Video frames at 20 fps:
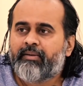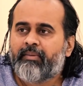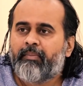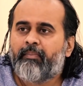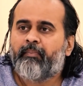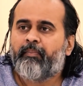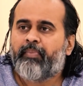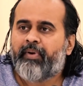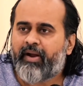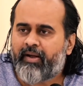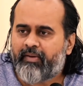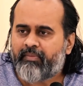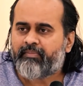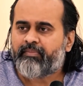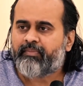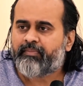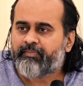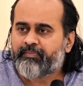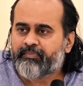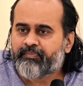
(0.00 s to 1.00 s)

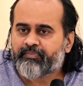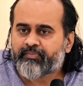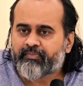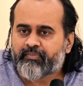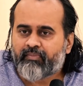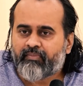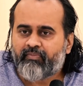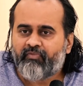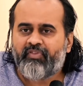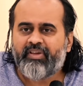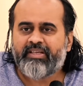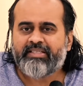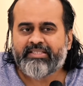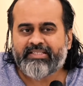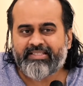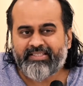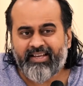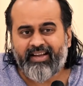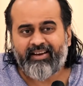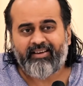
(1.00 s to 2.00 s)
Brahm, we
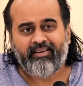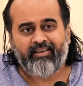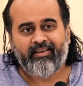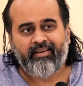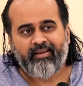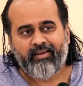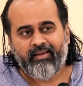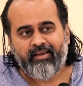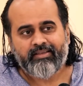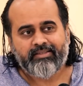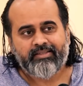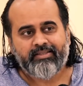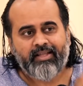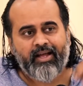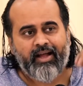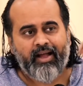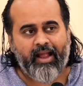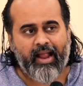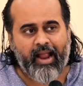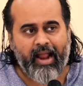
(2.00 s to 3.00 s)
said, is
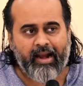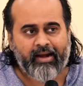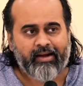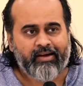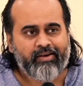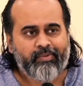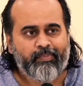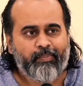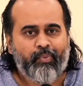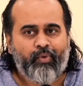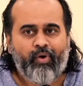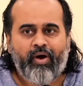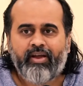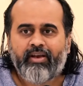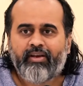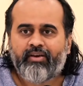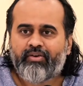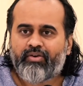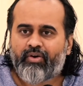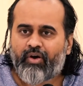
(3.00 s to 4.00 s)
the end
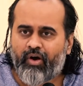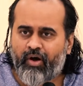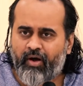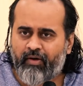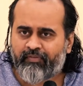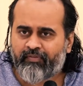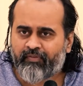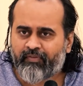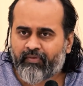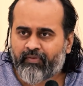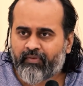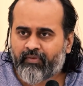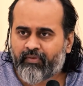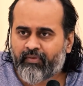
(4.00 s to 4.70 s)
point of